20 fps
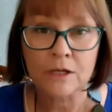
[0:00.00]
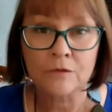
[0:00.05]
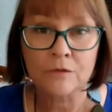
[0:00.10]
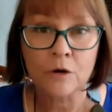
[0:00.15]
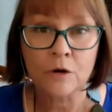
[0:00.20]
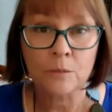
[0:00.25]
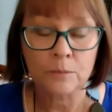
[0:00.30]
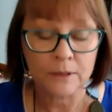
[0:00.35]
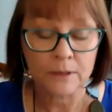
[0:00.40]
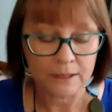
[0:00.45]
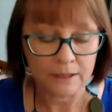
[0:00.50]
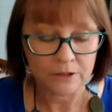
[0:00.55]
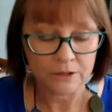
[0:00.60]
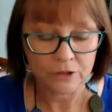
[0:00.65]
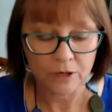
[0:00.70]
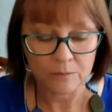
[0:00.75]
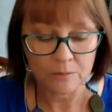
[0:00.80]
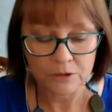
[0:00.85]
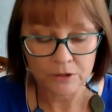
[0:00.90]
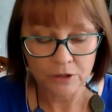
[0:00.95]
You've got plenty of
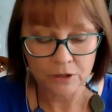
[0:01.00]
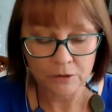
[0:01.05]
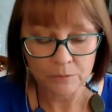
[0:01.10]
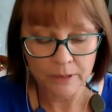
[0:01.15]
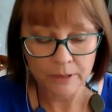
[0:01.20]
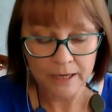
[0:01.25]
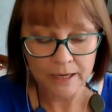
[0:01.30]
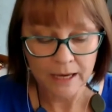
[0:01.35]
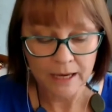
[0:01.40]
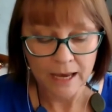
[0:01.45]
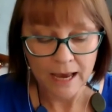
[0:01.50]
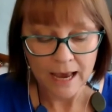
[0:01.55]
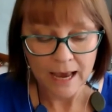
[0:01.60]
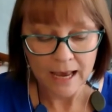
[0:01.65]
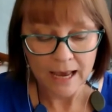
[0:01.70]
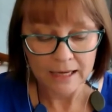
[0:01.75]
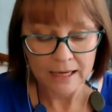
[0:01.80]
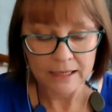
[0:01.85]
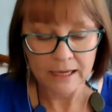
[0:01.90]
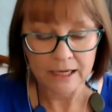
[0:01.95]
time to go back
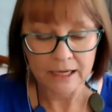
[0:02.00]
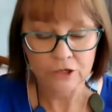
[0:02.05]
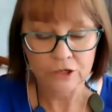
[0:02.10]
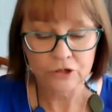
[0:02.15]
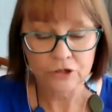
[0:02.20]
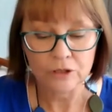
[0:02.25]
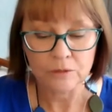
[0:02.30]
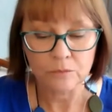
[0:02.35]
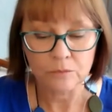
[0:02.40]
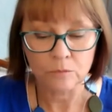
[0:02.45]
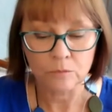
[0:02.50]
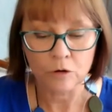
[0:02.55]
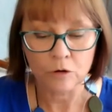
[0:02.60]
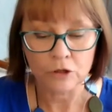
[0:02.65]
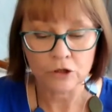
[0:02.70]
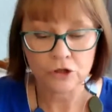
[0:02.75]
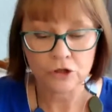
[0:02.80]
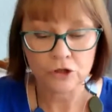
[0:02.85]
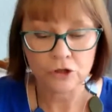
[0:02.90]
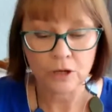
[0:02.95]
and actually
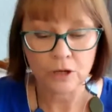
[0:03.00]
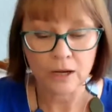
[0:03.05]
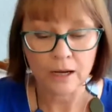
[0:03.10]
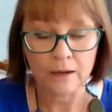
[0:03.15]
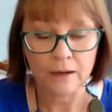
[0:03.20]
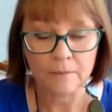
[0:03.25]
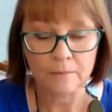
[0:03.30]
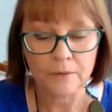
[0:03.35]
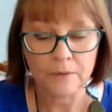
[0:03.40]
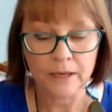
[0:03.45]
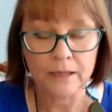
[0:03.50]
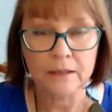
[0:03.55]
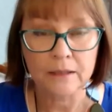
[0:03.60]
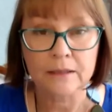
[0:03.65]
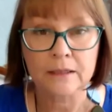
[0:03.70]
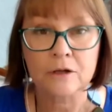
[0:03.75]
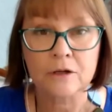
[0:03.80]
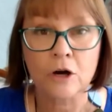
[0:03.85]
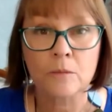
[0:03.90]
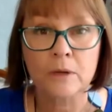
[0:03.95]
watch
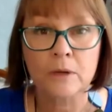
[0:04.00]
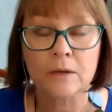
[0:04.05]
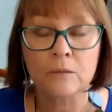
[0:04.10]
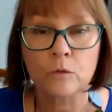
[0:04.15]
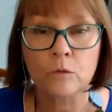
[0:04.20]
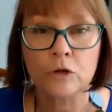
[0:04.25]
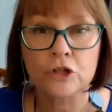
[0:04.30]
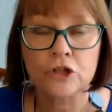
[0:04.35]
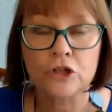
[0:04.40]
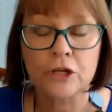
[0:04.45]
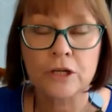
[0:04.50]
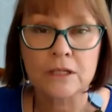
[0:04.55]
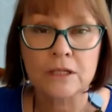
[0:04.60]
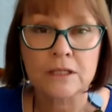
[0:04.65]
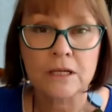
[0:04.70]
and comment watching.